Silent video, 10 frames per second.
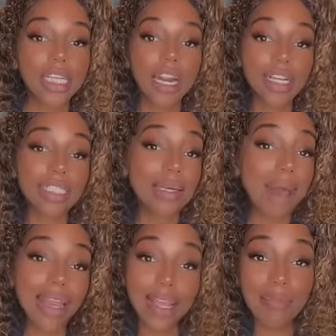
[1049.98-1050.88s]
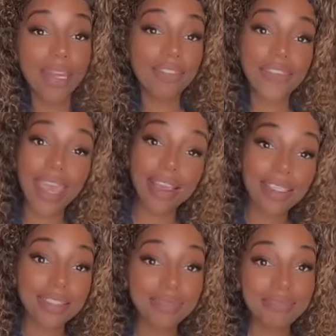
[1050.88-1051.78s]
Chariot, somebody coming in
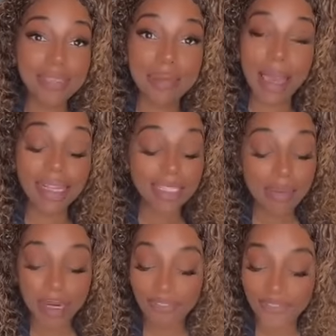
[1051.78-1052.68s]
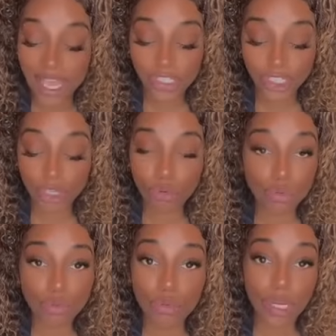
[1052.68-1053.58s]
fast. Somebody is coming in fast. You're
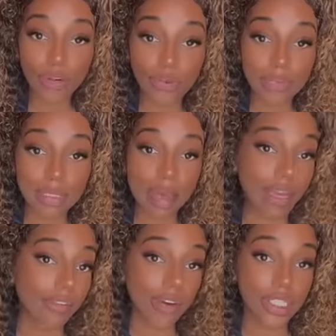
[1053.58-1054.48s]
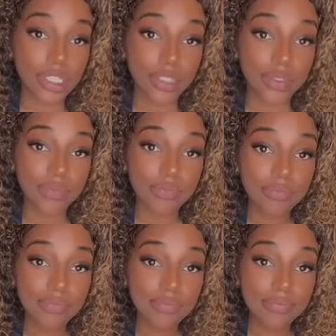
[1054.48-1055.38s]
going to hear from somebody very soon.
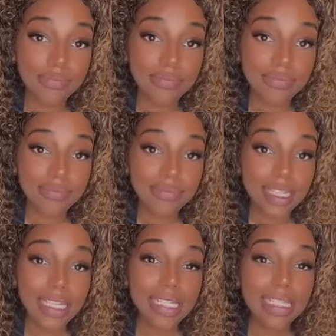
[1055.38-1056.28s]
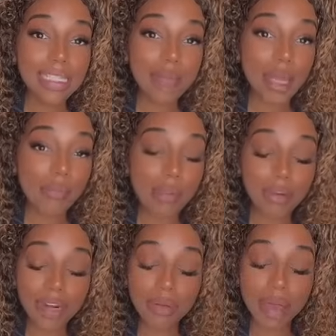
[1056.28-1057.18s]
Some of y'all might
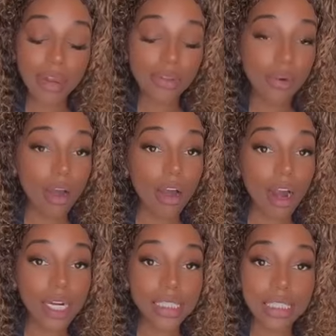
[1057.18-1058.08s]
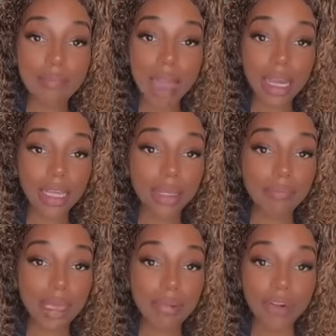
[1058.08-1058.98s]
be ready to buy a new car. Somebody
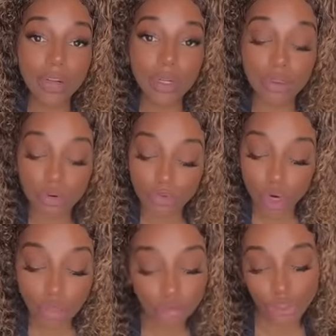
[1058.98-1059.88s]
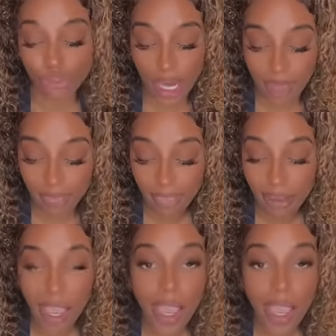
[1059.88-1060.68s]
may be ready to go on a little road trip.